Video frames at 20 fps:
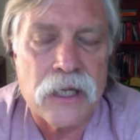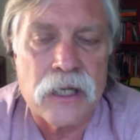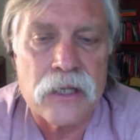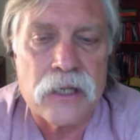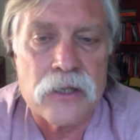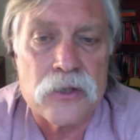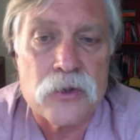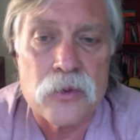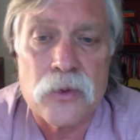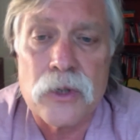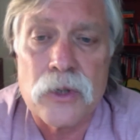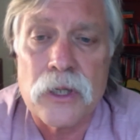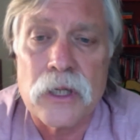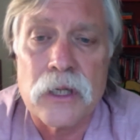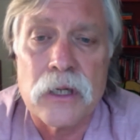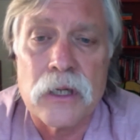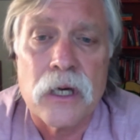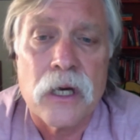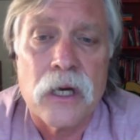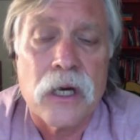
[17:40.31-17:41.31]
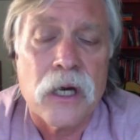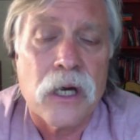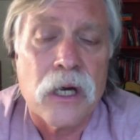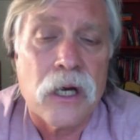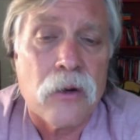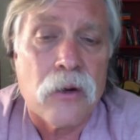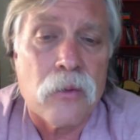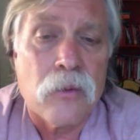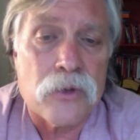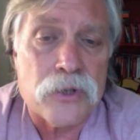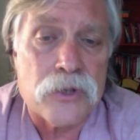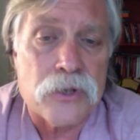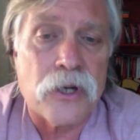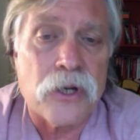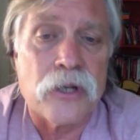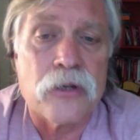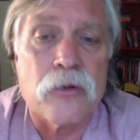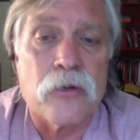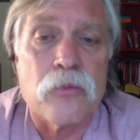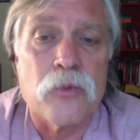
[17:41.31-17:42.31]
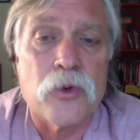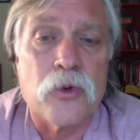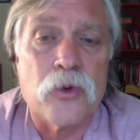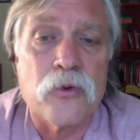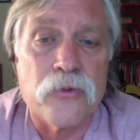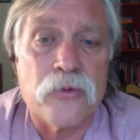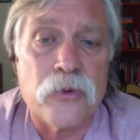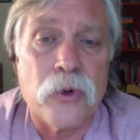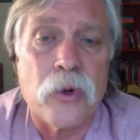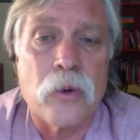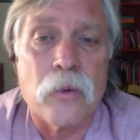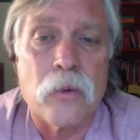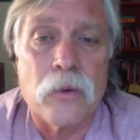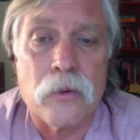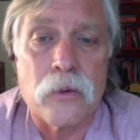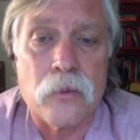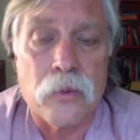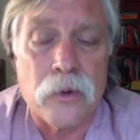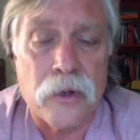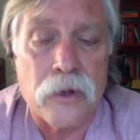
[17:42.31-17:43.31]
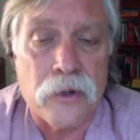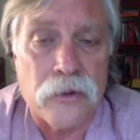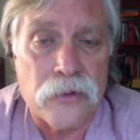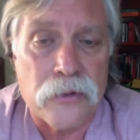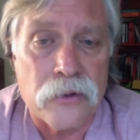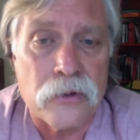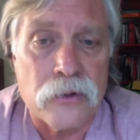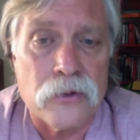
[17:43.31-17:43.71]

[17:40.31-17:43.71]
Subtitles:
and we're starting to move forward with